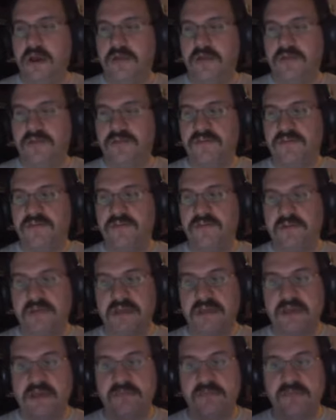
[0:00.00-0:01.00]
This is a
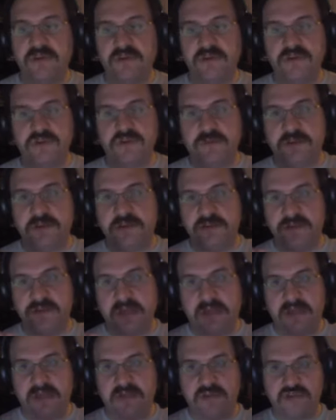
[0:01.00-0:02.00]
game that you should be
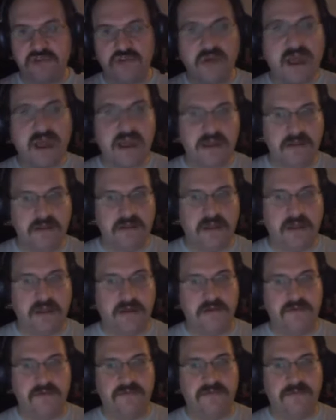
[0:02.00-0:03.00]
getting the trial
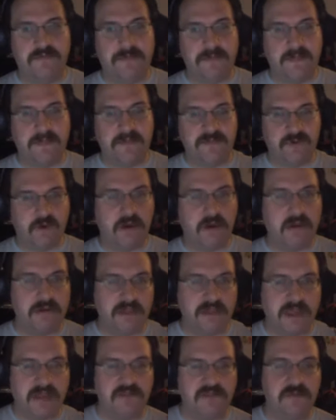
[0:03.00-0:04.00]
of if you're
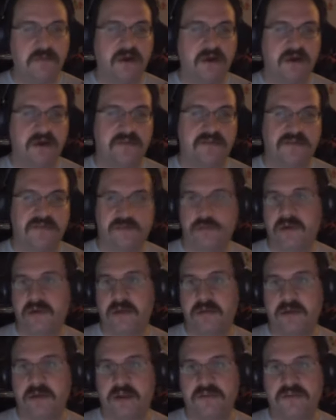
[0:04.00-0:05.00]
on Xbox as your
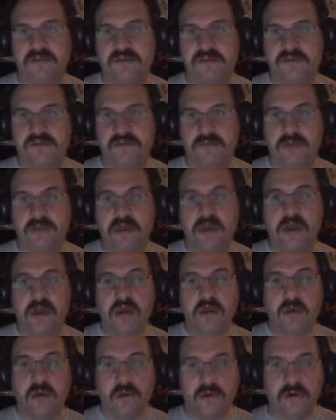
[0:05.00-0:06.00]
primary system,
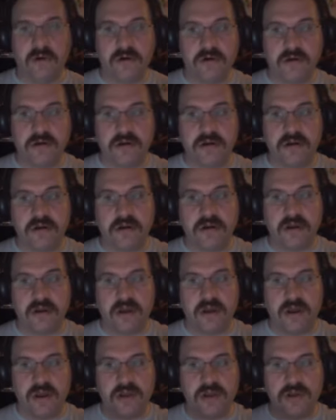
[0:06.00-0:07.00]
or
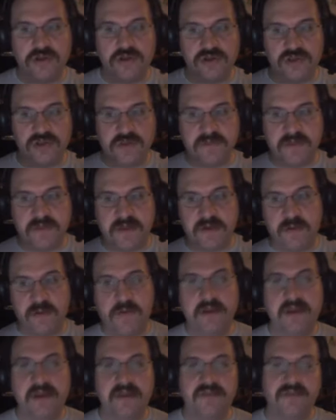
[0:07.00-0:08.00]
you should be
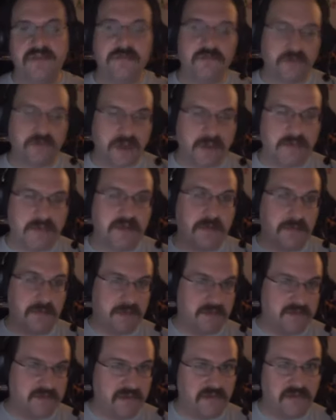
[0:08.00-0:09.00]
going and subscribing to
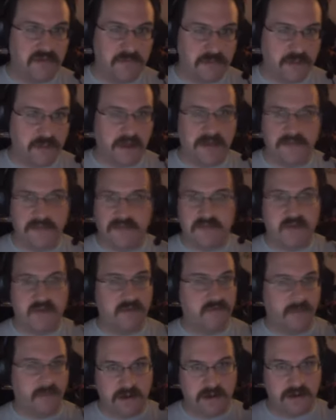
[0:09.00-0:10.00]
PlayStation Plus, as
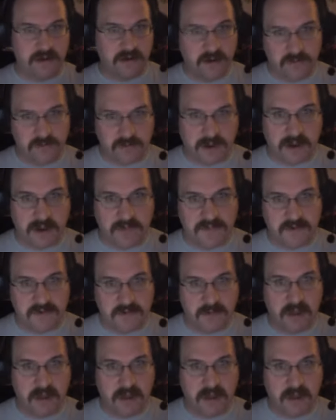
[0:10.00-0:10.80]
I've ranted and raved in